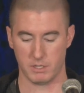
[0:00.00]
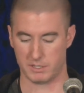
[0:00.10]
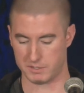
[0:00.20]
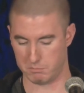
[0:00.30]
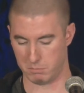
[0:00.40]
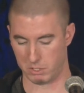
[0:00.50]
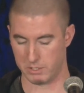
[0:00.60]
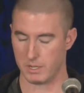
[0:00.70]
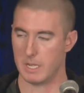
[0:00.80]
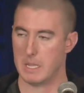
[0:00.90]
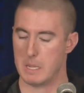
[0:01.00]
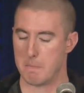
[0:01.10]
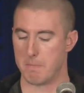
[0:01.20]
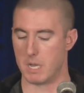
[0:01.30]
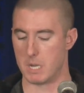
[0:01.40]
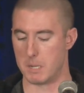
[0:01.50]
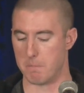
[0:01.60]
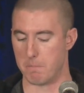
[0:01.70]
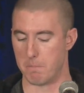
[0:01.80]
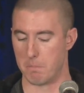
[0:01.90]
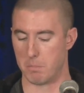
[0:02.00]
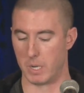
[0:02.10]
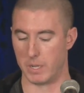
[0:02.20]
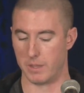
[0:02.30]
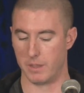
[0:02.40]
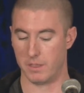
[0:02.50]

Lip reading: That's blurred. But